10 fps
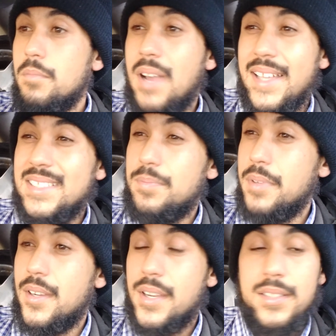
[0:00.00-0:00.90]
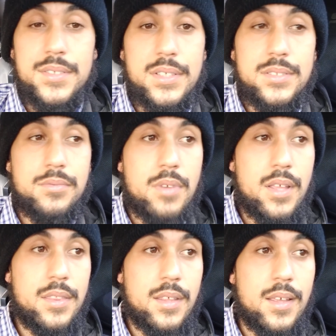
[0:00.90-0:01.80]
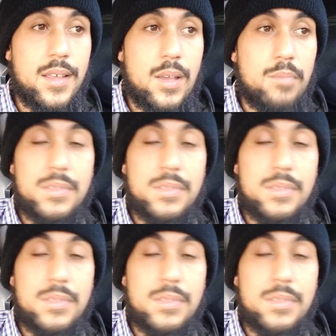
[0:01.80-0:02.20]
my experiences with um,